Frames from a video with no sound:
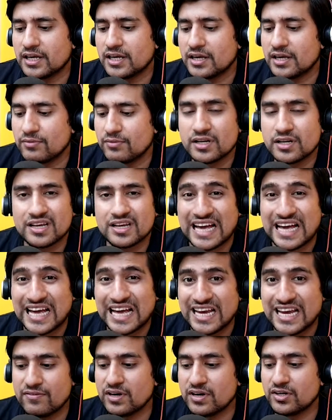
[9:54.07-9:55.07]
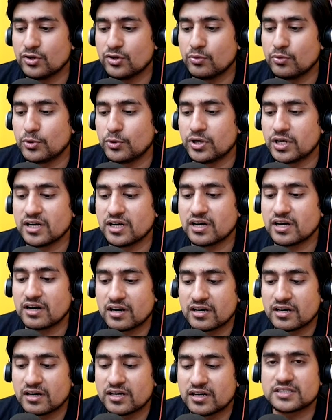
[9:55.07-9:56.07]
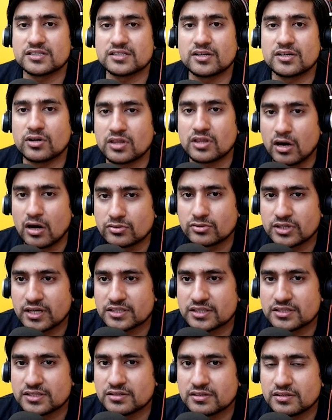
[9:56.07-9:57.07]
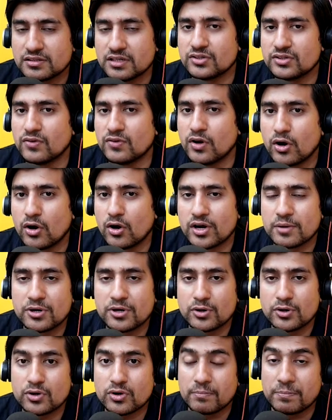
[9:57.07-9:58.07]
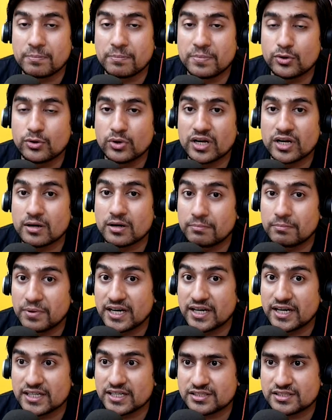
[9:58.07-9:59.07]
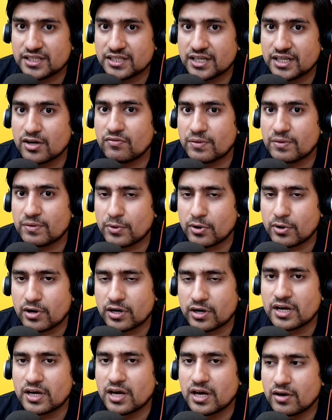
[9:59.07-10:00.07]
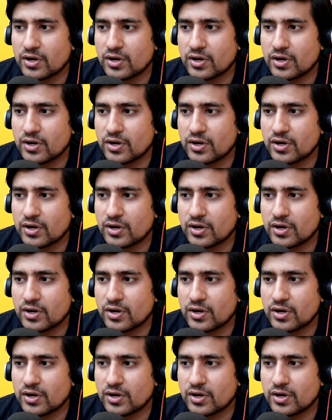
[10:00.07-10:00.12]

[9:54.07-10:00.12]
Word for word: Even even you put a hundred tester or a thousand tester, you will not able to do a complete testing of a product.